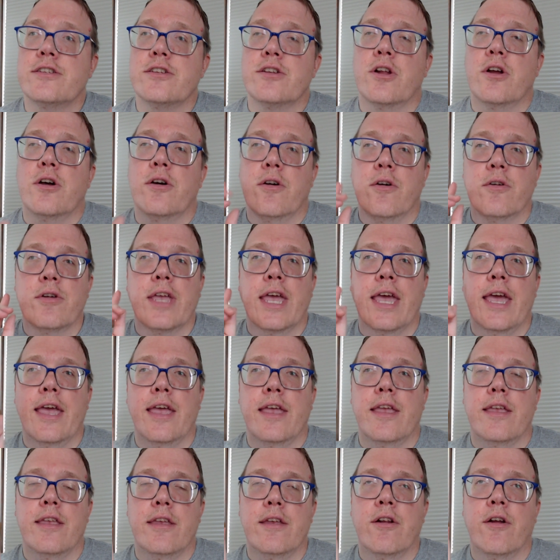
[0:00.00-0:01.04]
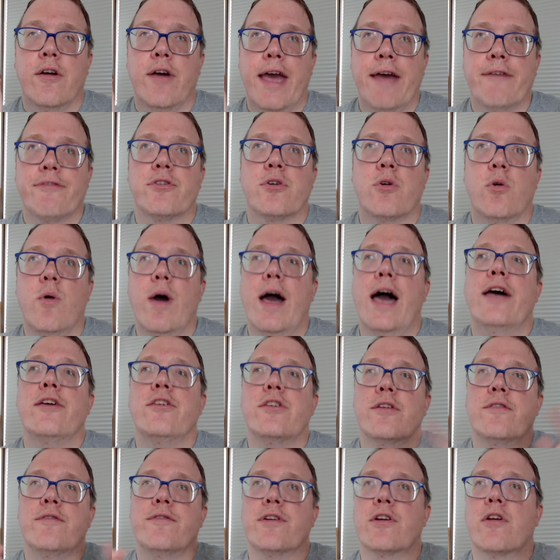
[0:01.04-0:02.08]
after a while you
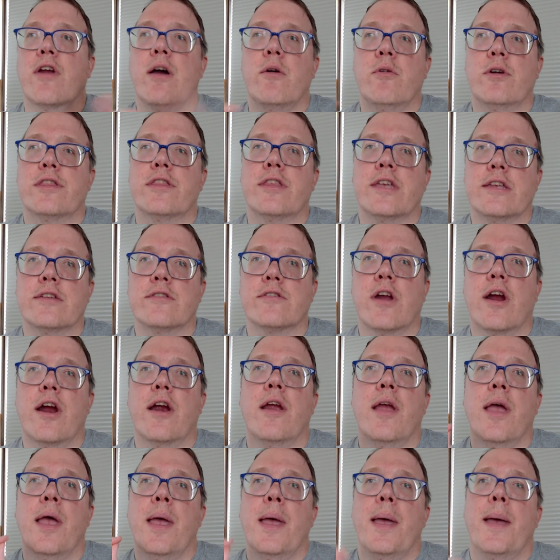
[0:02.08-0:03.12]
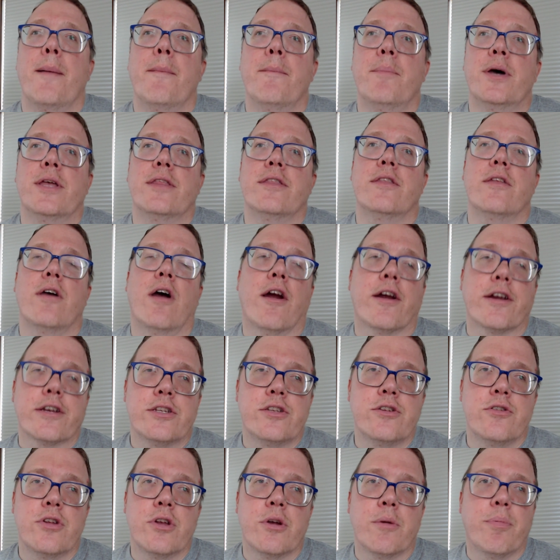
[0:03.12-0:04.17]
can figure out what things are. But Arc
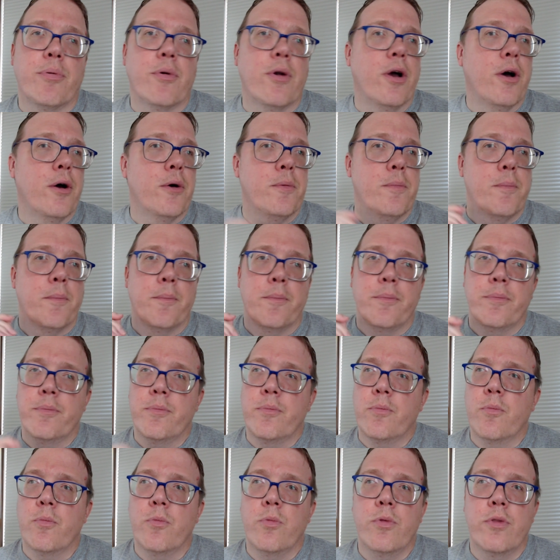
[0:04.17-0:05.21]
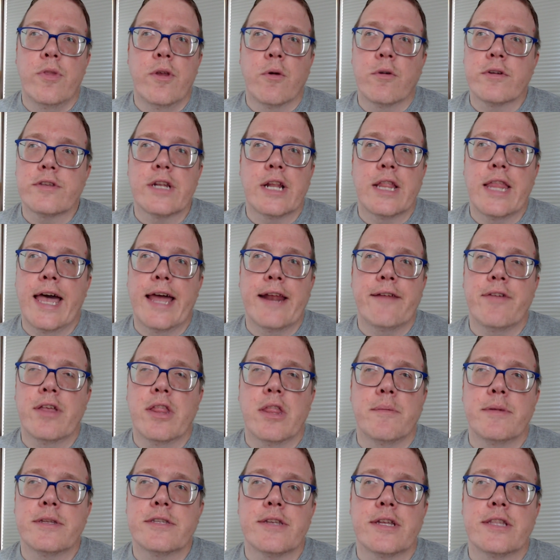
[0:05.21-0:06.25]
Studio Pro, there wasn't a lot of
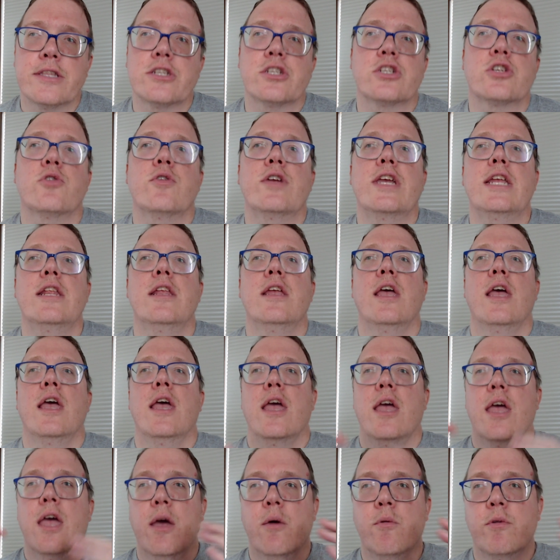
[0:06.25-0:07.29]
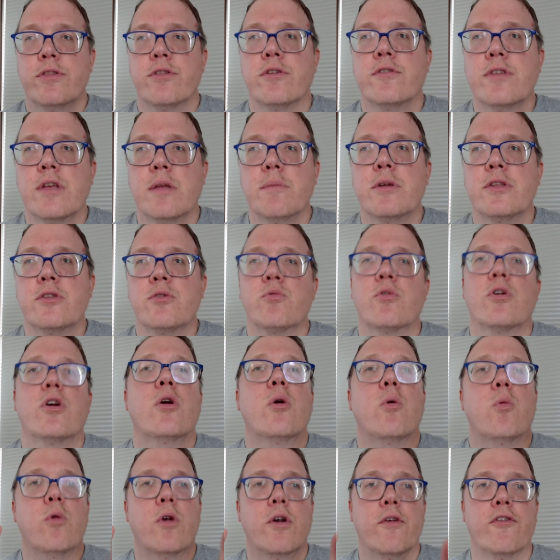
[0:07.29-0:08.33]
elements on the screen, and what those elements
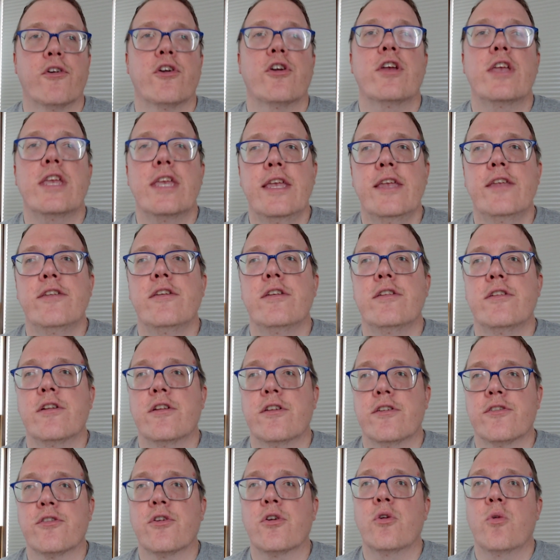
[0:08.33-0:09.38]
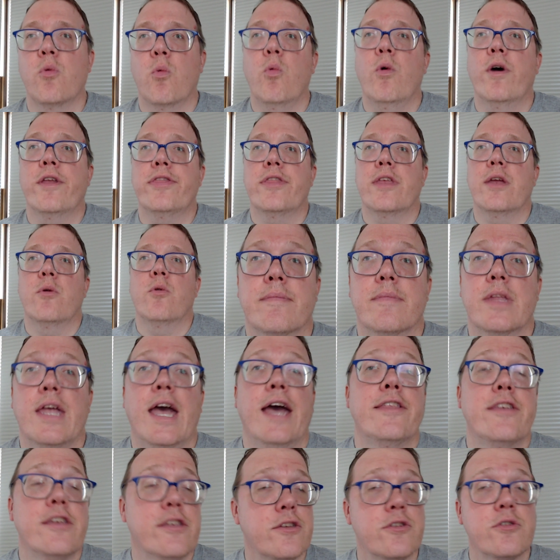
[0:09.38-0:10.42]
were very easy to discern what they were.
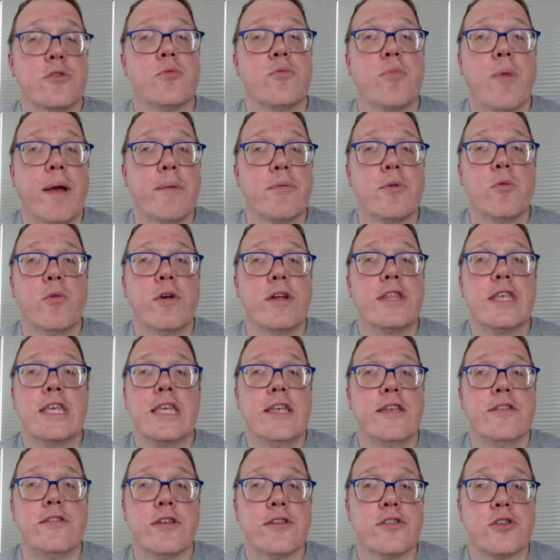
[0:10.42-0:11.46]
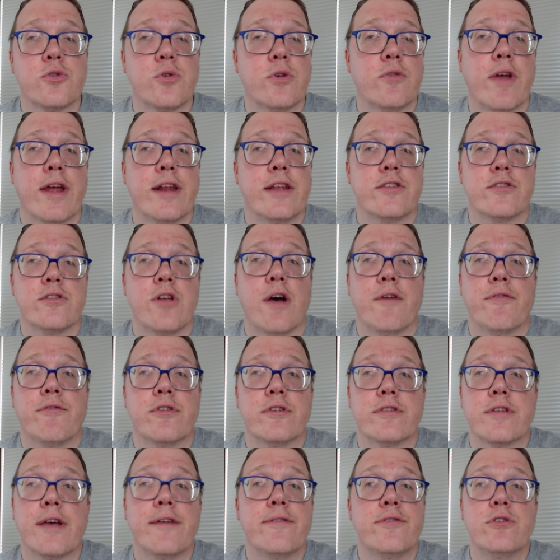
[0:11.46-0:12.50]
I think this was probably one of the easiest screenwriting
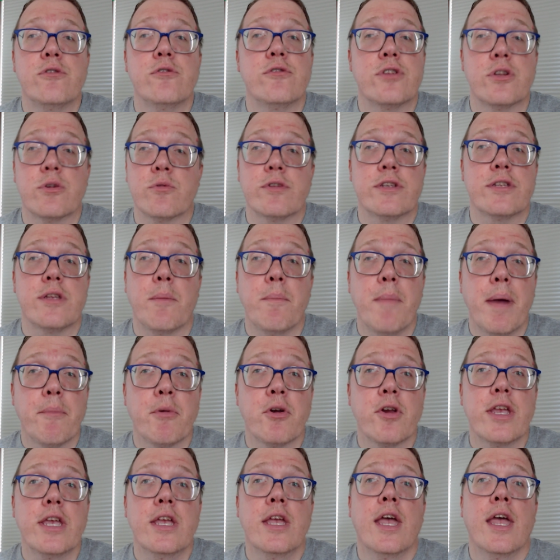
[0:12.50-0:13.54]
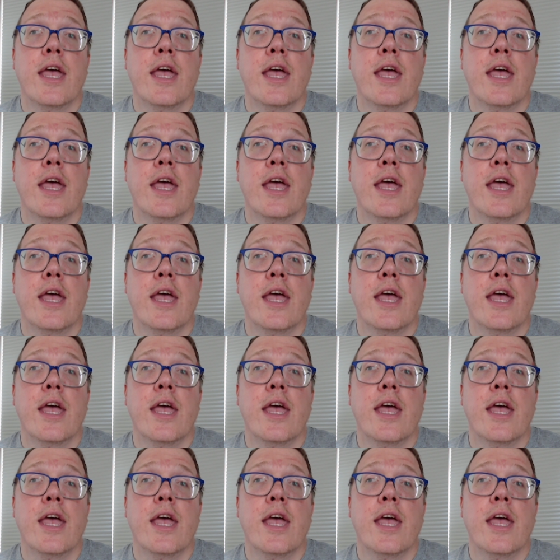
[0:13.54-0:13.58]
softwares I've used in recent memory,